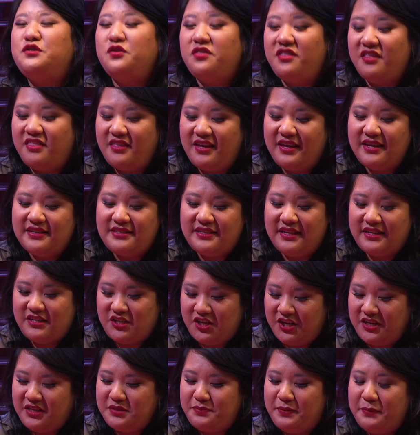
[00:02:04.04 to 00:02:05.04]
So the thing is like
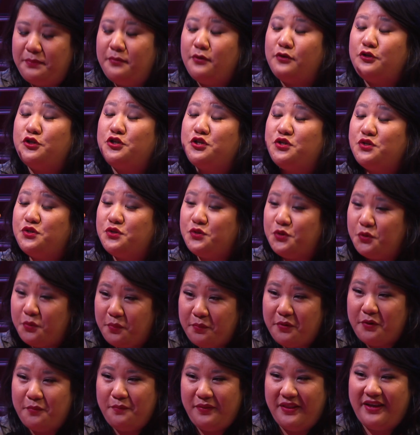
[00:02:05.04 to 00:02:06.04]
Chinese people are
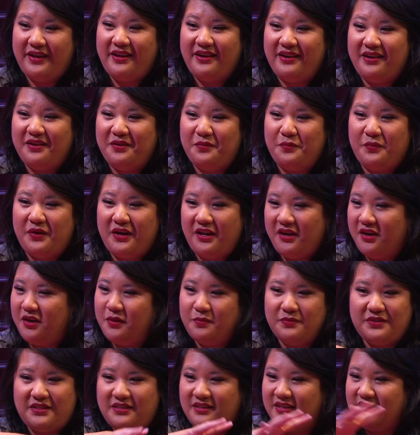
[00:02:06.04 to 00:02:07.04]
super blunt when it
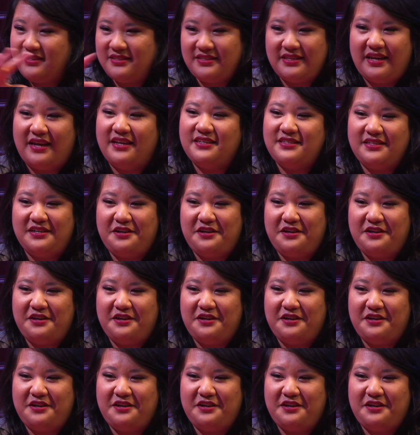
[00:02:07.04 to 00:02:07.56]
comes to like size